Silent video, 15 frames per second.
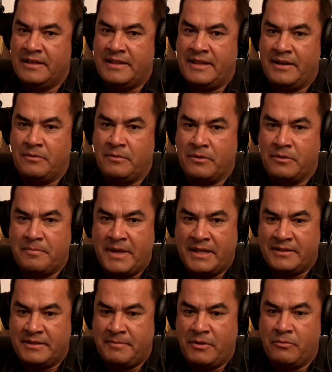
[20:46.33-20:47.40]
that were
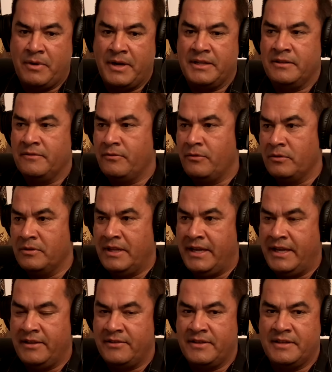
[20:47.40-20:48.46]
meant to be widened to four
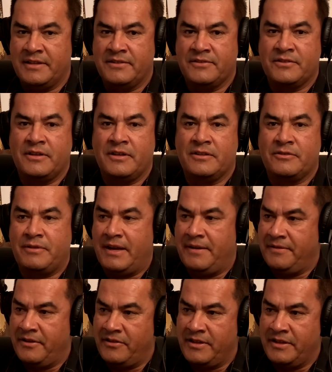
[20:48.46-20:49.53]
lanes and install
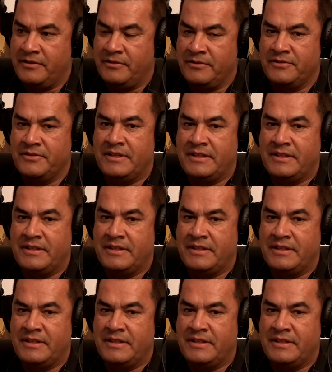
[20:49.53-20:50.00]
traffic signals.